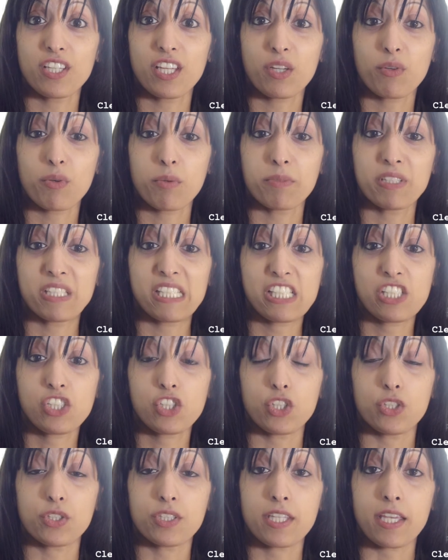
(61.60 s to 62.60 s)
equipment is
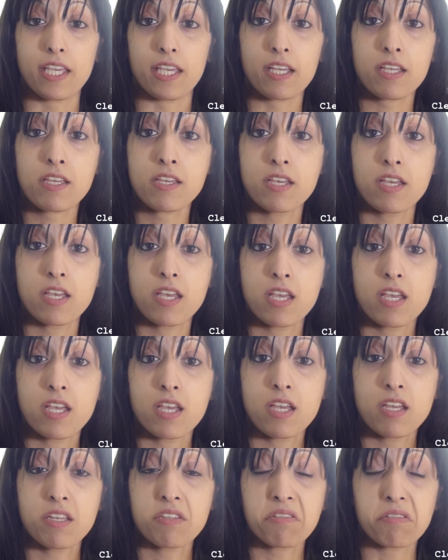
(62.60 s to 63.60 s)
used here
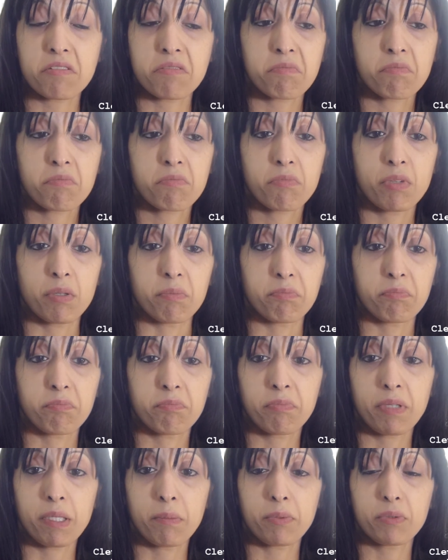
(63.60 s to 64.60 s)
but
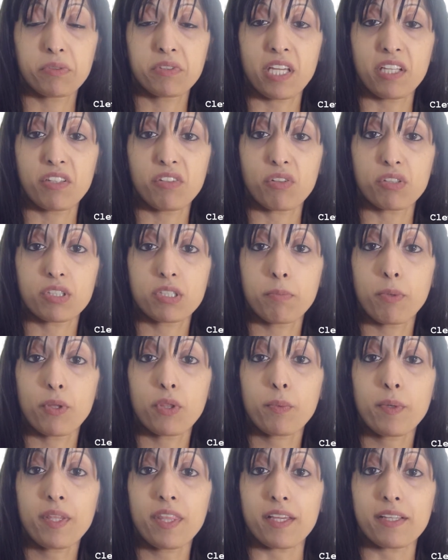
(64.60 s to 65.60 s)
people tend not to bother
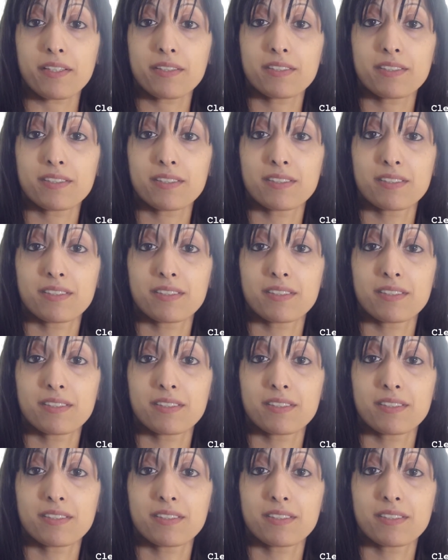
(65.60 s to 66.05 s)
with it.